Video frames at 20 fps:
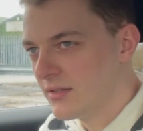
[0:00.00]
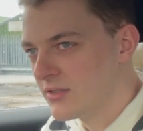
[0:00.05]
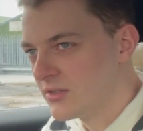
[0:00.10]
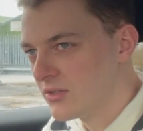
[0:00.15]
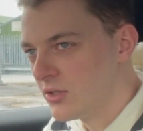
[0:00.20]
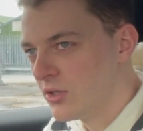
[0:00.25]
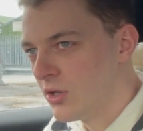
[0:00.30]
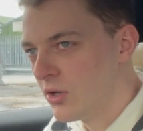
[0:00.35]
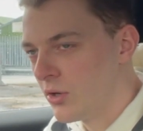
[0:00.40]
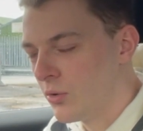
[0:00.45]
There's a
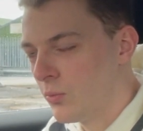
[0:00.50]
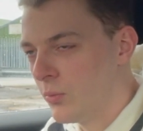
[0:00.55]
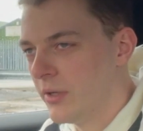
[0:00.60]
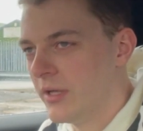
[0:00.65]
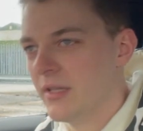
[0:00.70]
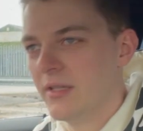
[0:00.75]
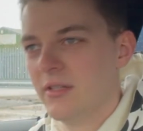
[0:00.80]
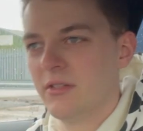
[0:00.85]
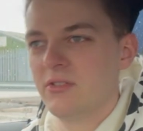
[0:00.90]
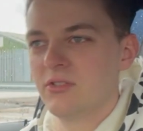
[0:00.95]
lot of
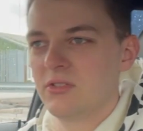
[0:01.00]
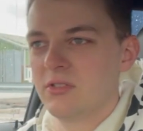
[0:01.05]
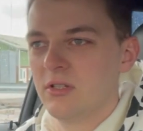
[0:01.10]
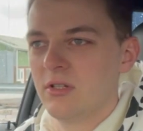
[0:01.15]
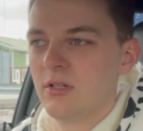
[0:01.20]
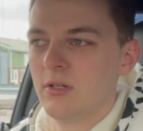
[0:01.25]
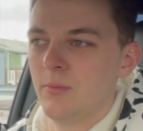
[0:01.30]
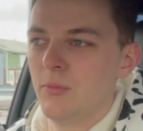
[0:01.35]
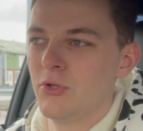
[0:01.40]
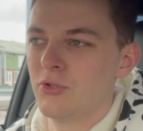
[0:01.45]
wind, so
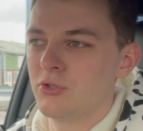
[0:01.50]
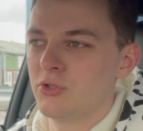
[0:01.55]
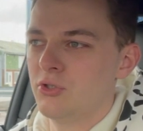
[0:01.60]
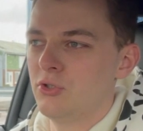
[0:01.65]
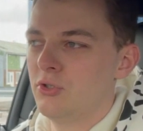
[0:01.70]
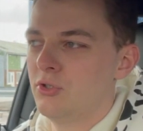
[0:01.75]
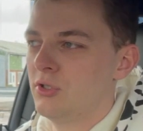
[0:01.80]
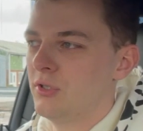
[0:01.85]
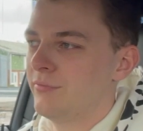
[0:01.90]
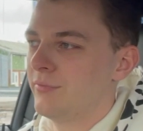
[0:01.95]
I'm not
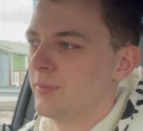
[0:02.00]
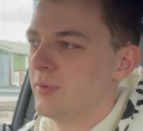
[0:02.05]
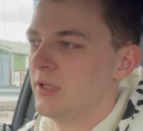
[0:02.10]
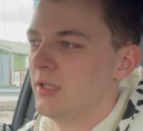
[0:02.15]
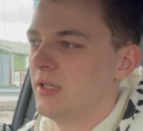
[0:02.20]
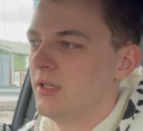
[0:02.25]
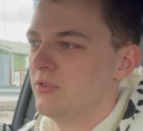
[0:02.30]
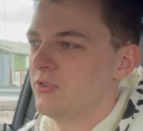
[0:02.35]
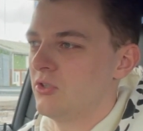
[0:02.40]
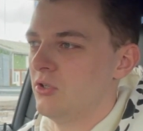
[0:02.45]
sure if I'm going
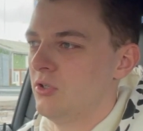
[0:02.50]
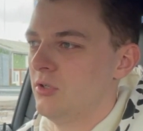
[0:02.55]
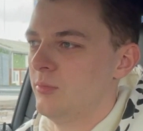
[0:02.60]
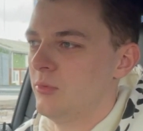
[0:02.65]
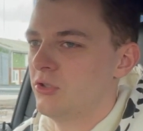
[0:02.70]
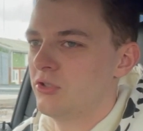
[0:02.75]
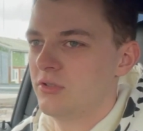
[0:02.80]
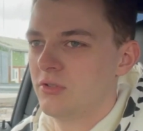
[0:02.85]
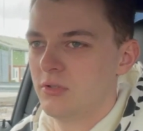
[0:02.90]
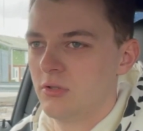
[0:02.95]
to get too
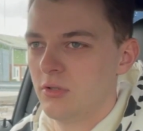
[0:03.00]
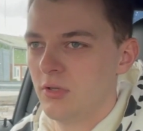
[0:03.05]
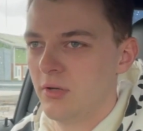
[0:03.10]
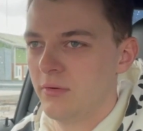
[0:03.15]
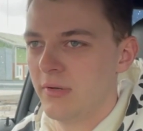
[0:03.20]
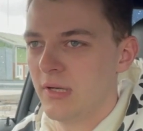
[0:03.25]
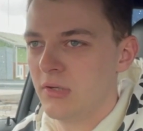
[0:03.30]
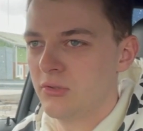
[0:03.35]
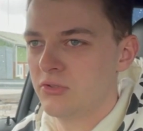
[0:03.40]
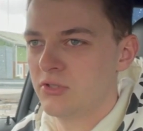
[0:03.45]
much of
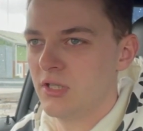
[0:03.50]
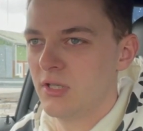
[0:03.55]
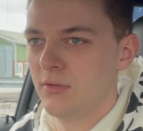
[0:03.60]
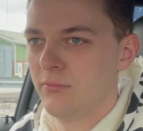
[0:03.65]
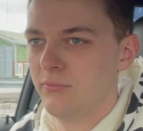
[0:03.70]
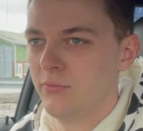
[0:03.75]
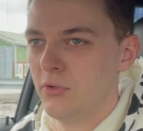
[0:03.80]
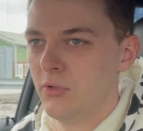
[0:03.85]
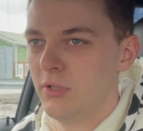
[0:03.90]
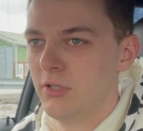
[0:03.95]
outside
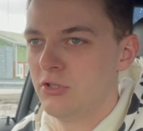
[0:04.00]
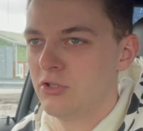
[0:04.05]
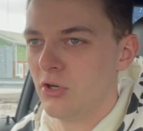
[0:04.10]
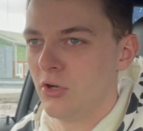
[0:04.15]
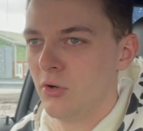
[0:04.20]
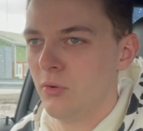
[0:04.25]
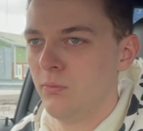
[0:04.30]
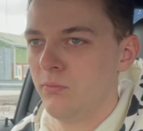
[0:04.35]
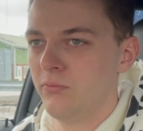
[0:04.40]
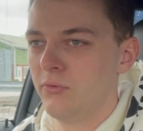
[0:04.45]
footage.
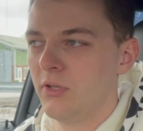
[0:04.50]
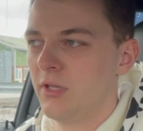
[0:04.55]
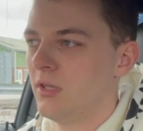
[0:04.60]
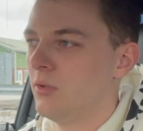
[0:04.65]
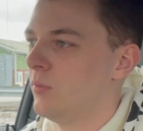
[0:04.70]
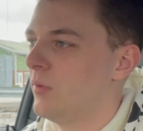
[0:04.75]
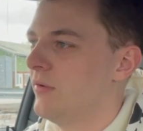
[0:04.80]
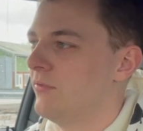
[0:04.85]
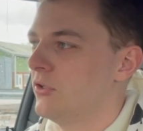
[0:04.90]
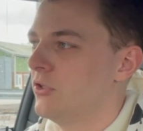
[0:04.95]
Hopefully the
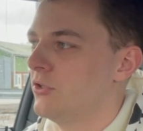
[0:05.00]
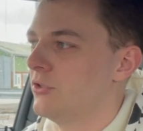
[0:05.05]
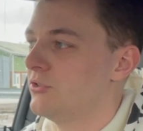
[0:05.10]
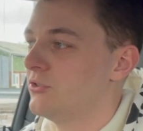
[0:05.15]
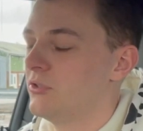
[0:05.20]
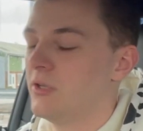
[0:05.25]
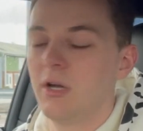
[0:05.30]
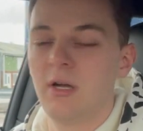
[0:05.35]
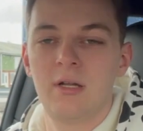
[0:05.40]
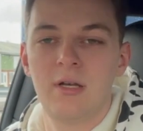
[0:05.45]
weather does
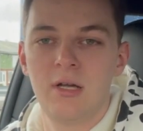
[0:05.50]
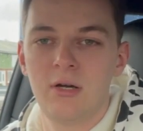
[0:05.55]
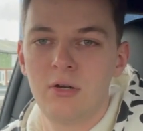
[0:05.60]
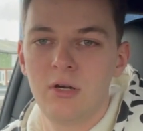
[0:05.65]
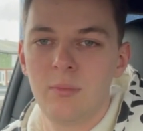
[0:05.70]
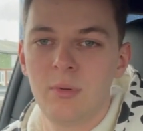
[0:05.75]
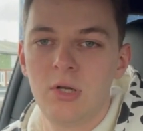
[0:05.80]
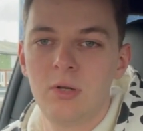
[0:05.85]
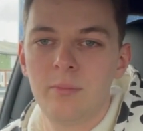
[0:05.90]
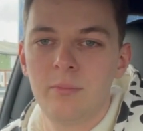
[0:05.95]
die down a
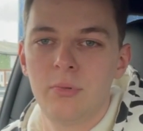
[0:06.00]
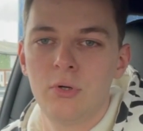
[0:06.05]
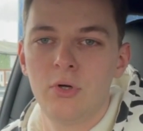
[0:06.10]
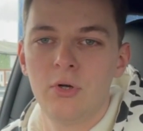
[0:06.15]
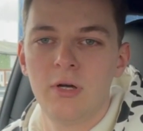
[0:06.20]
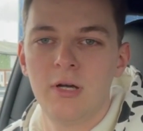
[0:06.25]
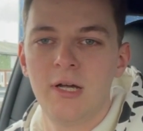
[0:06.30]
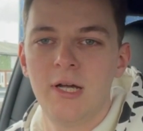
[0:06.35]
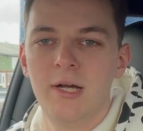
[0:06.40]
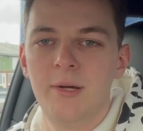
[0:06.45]
bit, but
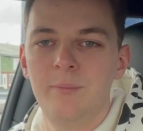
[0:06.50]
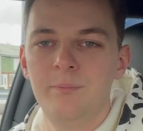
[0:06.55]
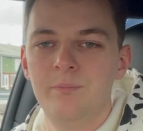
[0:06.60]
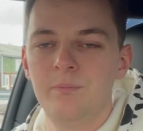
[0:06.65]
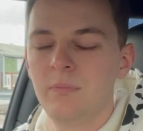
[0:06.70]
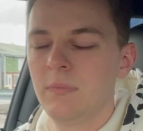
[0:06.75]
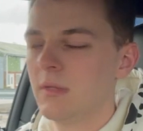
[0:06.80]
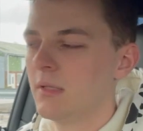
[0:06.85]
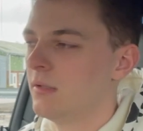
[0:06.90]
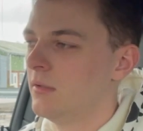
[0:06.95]

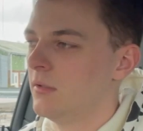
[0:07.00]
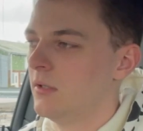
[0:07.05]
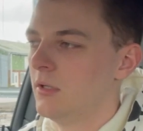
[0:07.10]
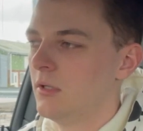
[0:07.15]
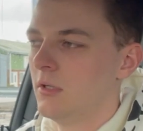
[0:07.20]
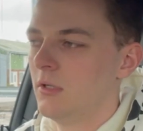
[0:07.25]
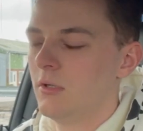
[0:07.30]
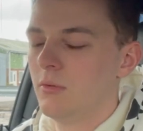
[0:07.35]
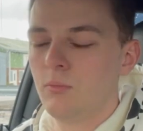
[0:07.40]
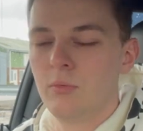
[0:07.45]
um,
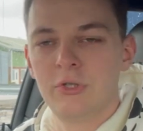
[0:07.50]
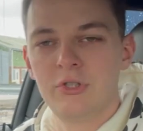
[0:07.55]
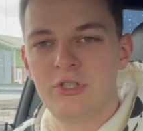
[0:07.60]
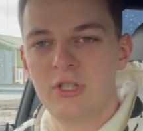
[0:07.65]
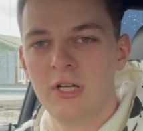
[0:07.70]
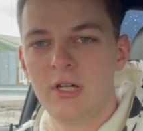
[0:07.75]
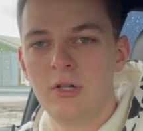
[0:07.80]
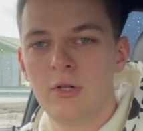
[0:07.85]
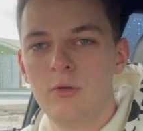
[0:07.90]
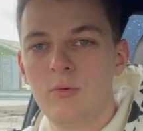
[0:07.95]
we
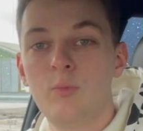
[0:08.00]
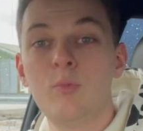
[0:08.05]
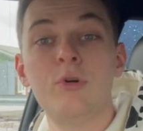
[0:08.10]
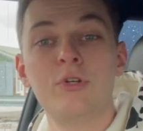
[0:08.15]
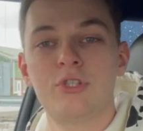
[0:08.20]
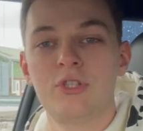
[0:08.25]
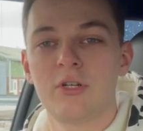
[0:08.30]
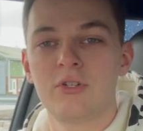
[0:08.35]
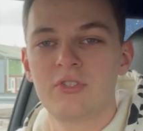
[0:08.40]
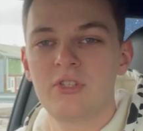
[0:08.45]
shall we
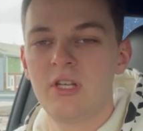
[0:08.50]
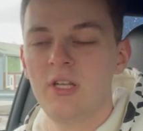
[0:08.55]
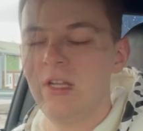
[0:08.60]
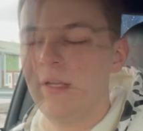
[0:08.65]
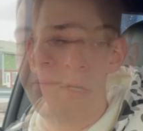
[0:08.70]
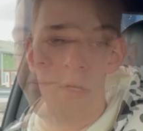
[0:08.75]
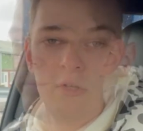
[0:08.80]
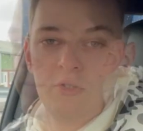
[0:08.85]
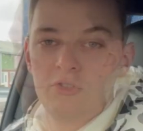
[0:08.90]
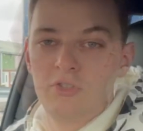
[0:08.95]
shall
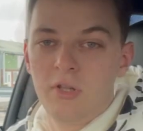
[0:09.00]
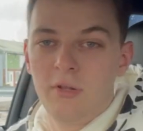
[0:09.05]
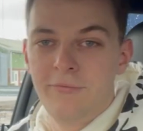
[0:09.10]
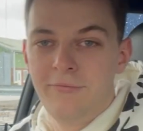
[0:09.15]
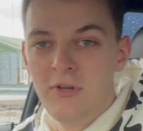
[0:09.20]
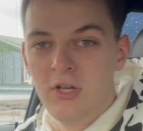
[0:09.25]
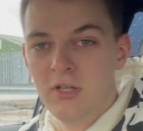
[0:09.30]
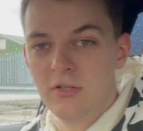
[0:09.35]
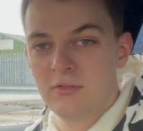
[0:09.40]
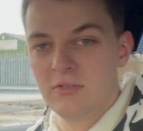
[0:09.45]
see. So the
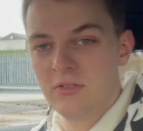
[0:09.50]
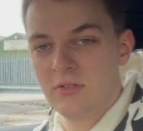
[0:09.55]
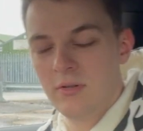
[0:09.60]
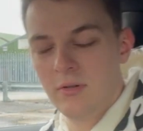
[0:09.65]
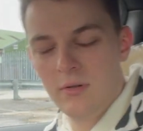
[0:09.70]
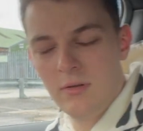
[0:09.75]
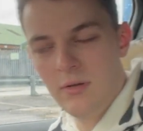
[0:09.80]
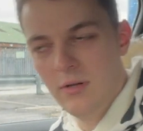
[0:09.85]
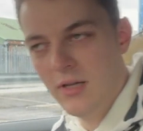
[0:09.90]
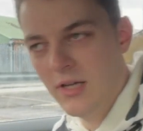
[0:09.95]
first
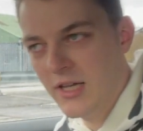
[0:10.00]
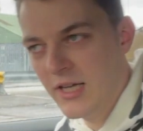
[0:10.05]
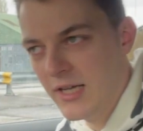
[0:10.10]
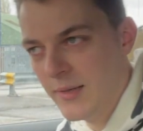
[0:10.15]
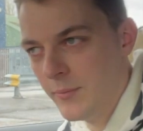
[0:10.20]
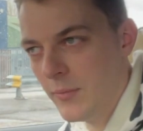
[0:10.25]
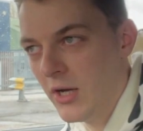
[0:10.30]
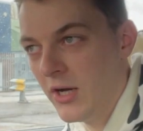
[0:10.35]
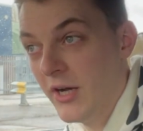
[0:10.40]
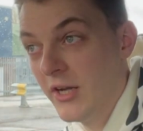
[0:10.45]

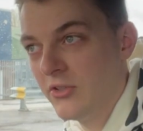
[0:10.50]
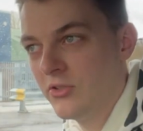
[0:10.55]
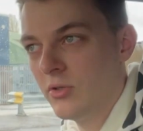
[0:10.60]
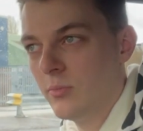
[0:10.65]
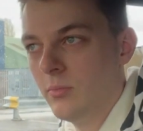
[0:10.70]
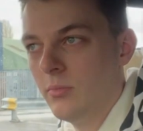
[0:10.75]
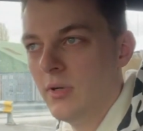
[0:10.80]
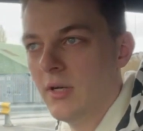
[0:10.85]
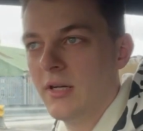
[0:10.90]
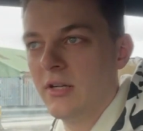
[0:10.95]
um,
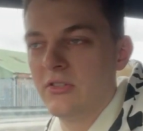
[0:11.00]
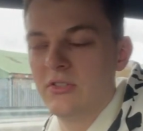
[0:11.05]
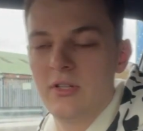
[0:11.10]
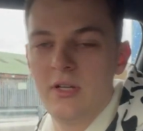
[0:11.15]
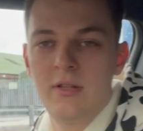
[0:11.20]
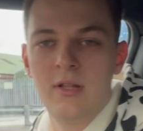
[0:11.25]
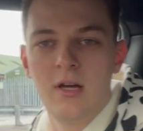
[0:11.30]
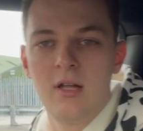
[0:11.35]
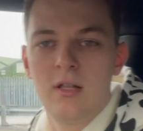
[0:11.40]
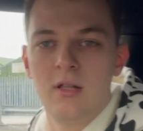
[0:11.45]
item I'd say
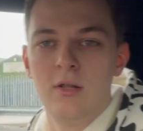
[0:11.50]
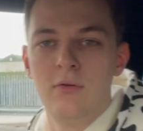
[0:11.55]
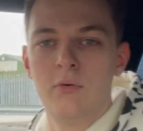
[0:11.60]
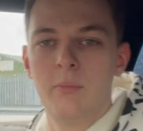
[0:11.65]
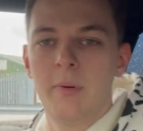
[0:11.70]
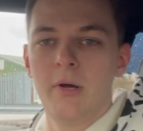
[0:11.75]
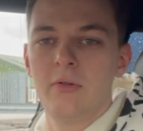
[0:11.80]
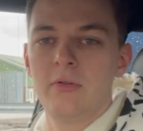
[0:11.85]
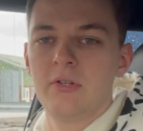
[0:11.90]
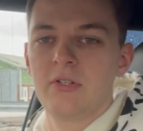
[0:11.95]
that I love
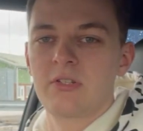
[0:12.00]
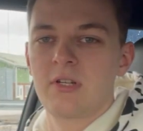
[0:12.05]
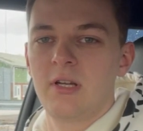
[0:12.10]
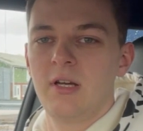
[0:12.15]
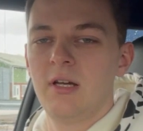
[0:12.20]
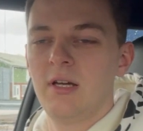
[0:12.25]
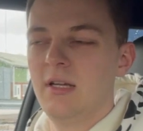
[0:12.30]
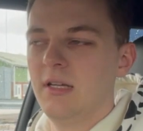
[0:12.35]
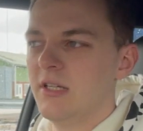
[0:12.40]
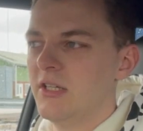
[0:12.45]
about this
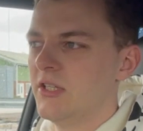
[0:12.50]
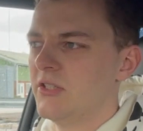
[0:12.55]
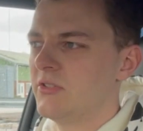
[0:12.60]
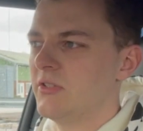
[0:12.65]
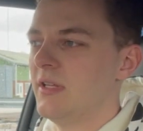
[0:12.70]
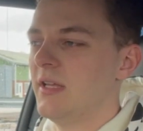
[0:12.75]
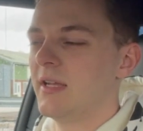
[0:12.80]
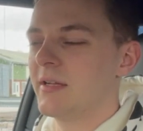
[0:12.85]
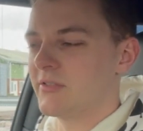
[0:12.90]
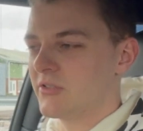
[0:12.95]
car is
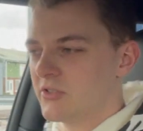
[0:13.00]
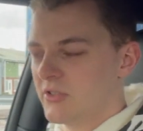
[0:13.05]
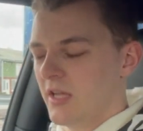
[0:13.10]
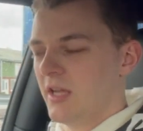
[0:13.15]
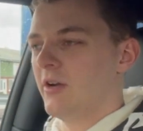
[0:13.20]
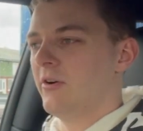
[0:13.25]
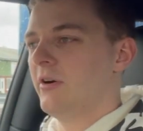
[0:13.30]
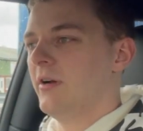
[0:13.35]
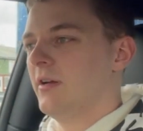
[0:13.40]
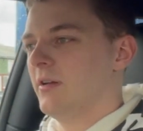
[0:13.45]
the
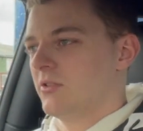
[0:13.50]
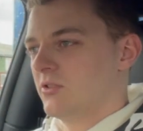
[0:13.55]
exterior.